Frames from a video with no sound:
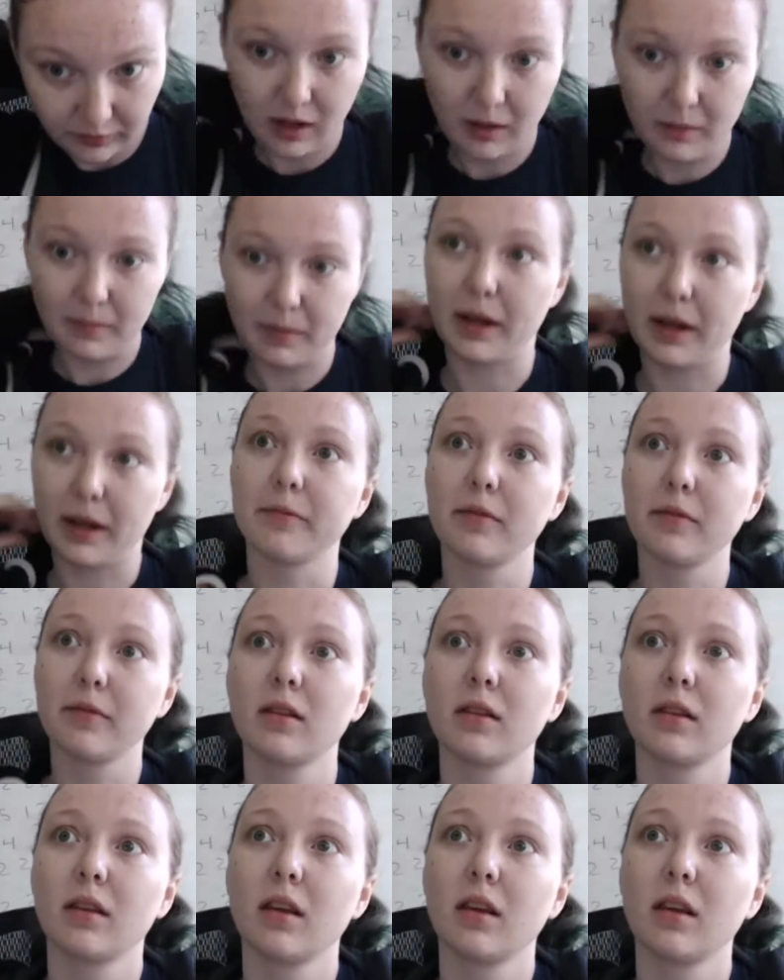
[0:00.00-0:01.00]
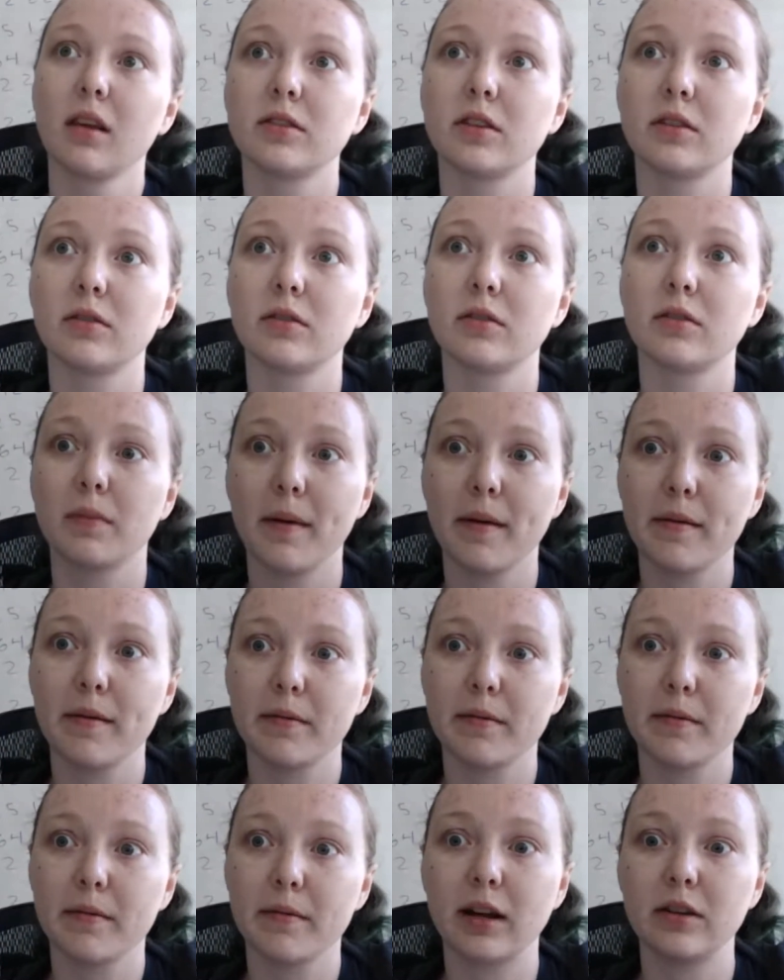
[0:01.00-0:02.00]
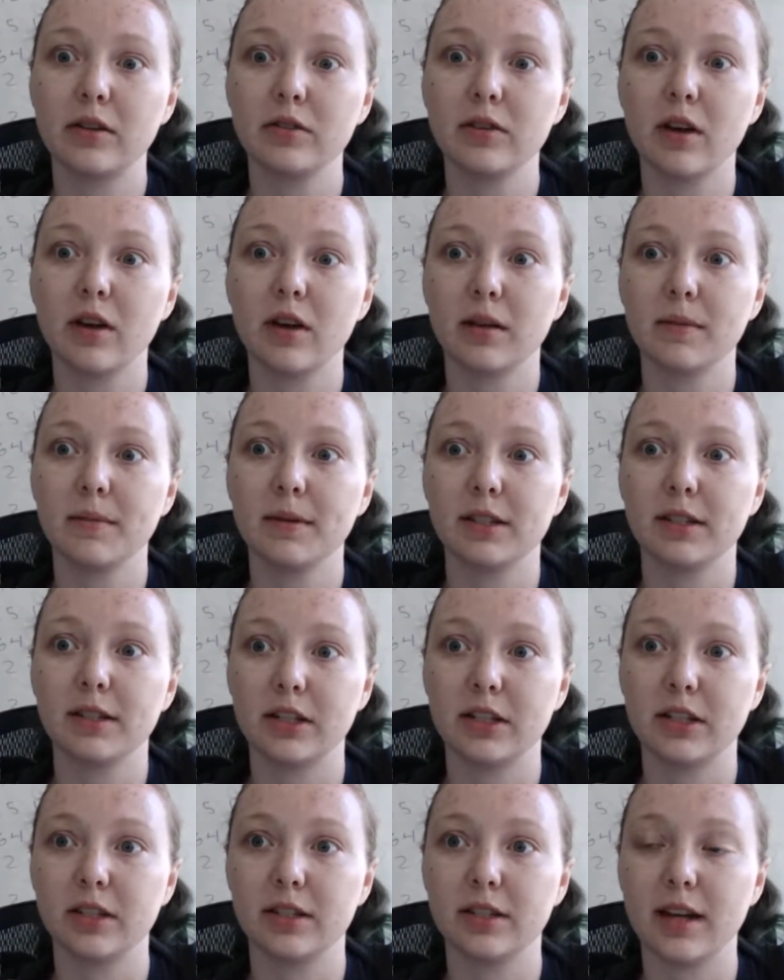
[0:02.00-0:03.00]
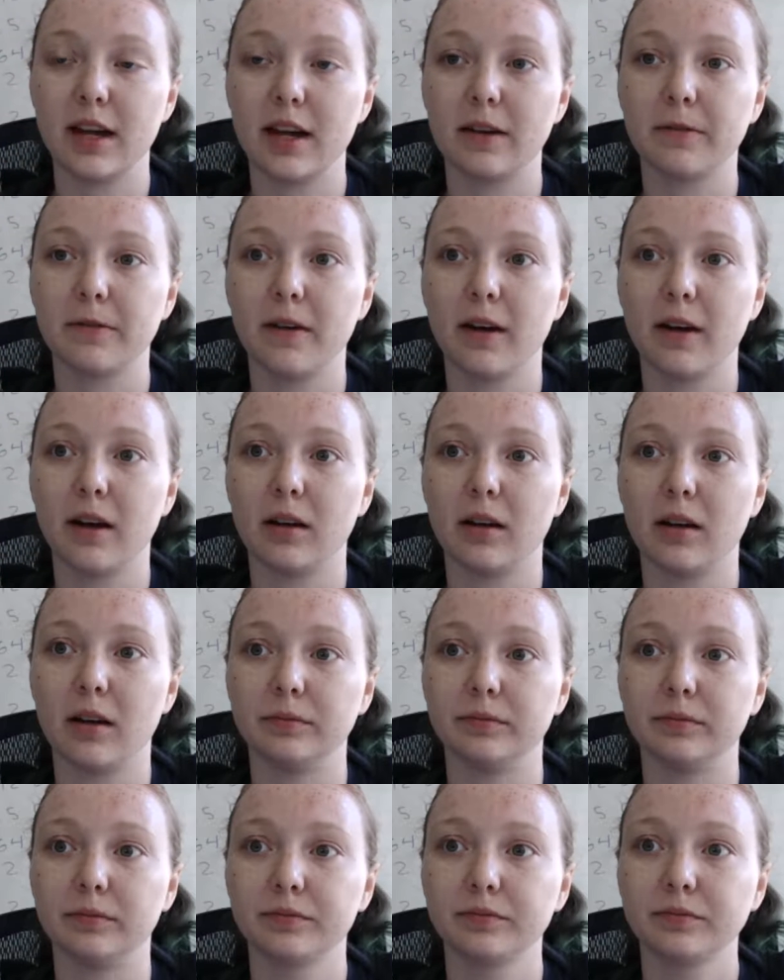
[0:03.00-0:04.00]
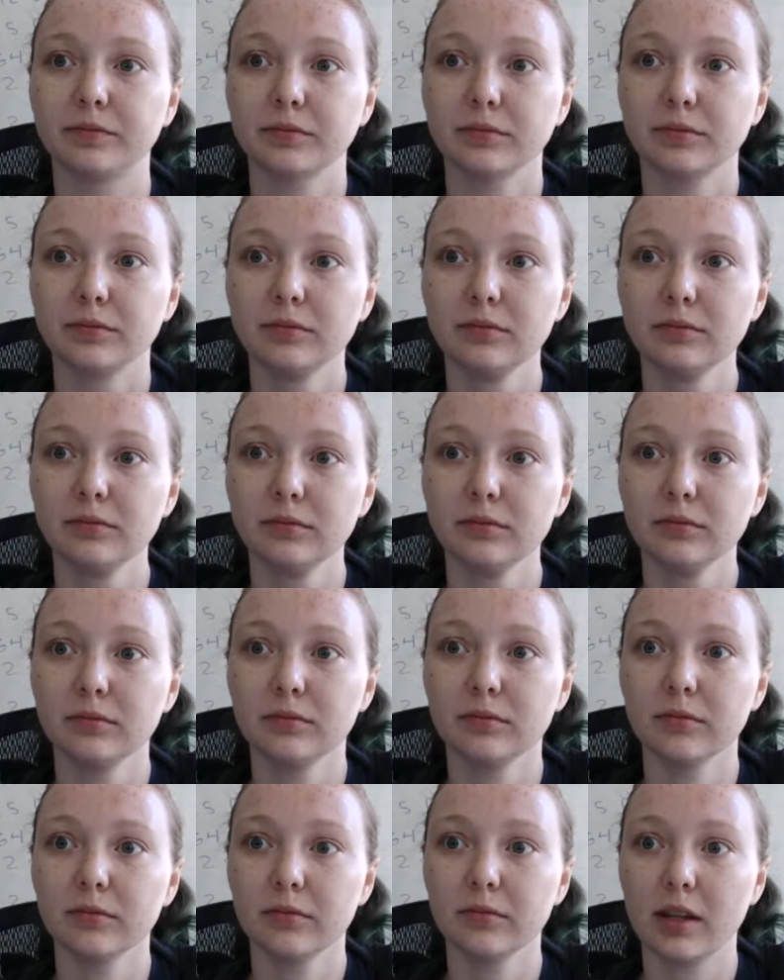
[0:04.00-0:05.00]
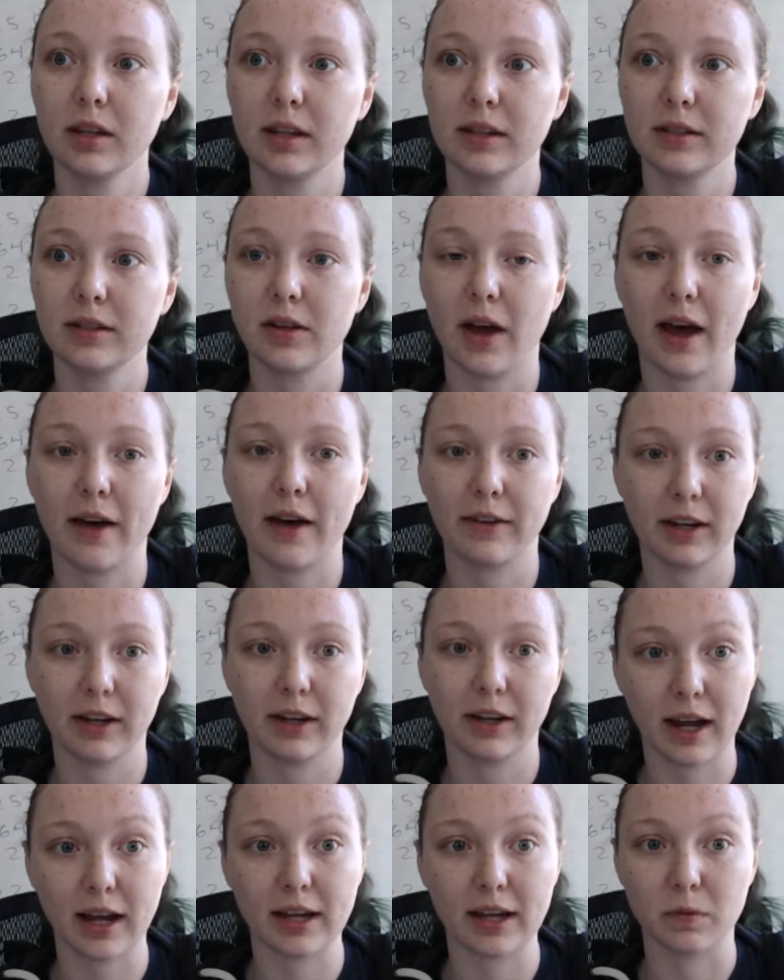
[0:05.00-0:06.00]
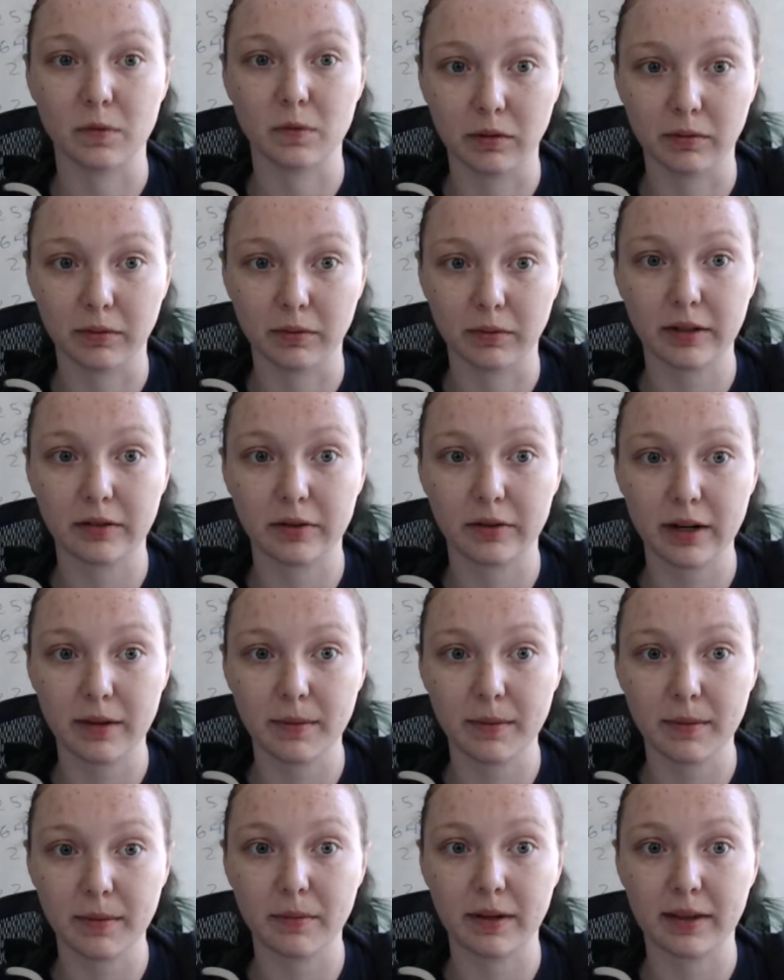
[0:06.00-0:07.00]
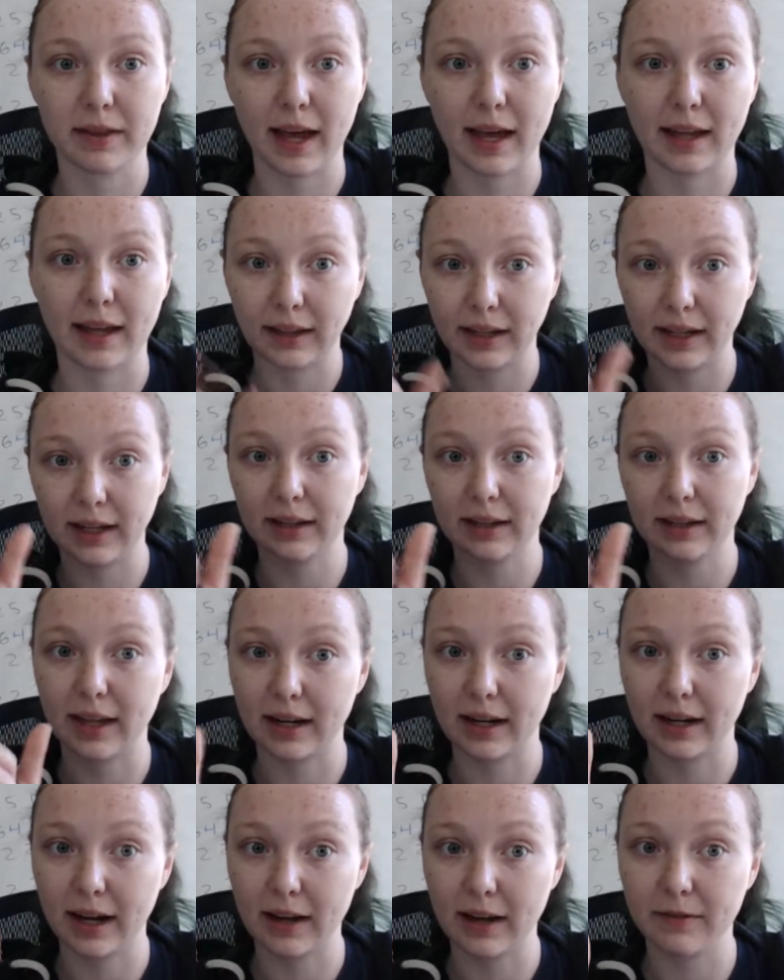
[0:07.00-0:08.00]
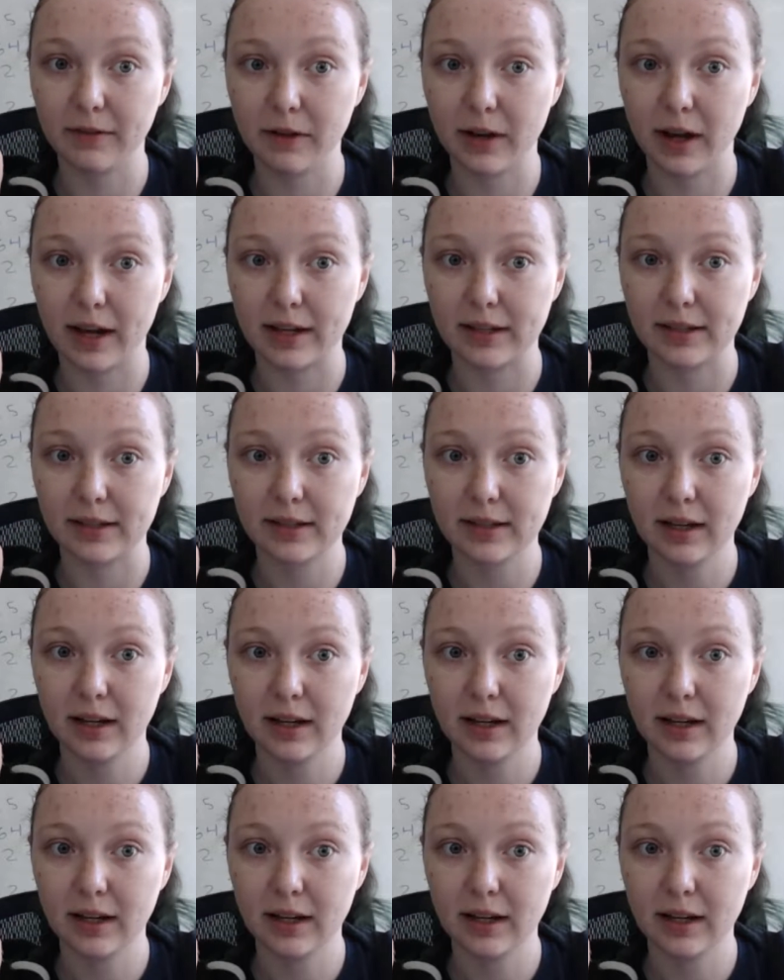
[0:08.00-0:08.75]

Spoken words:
But yeah, so remember, we've got to do documentation stuff. So having a nice, well-written README with that link that I gave you guys.